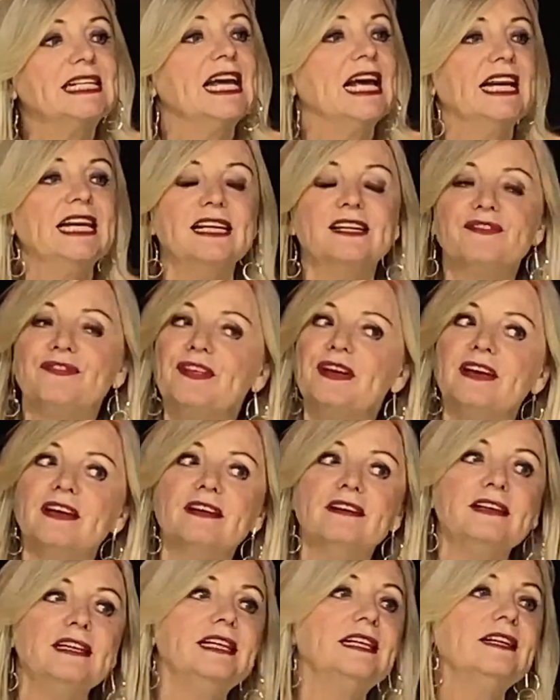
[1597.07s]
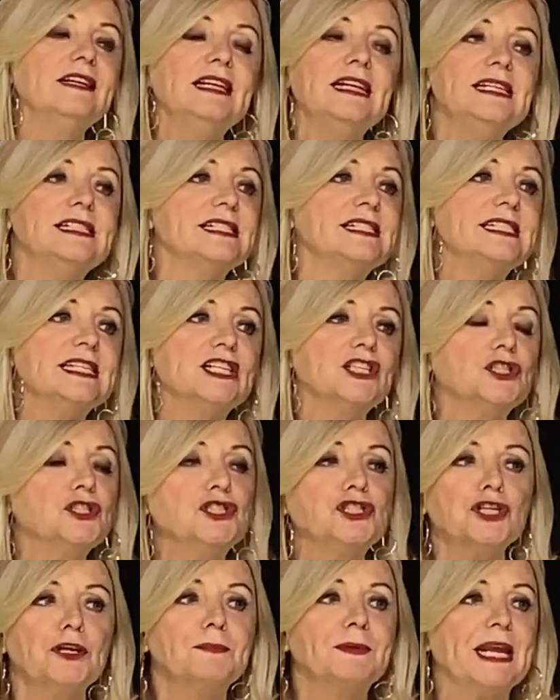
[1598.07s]
and the leaders did a good
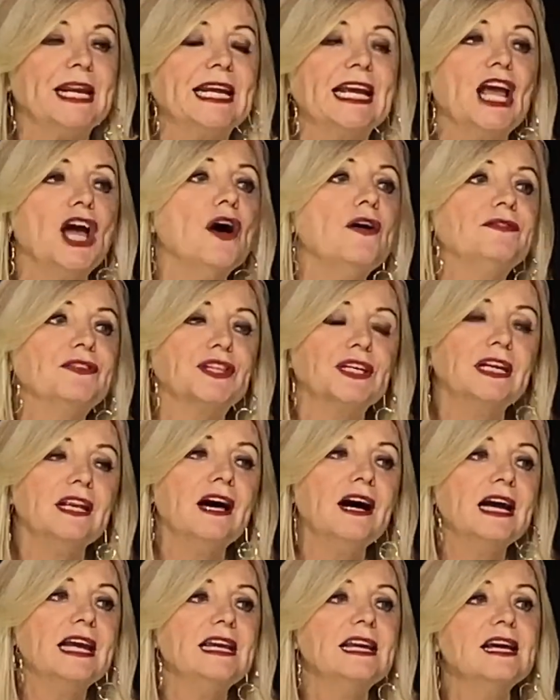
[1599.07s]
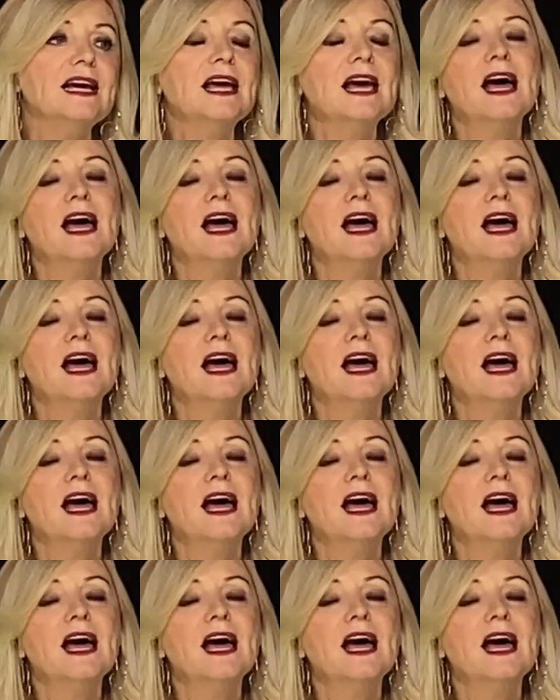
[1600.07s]
job getting it over the line,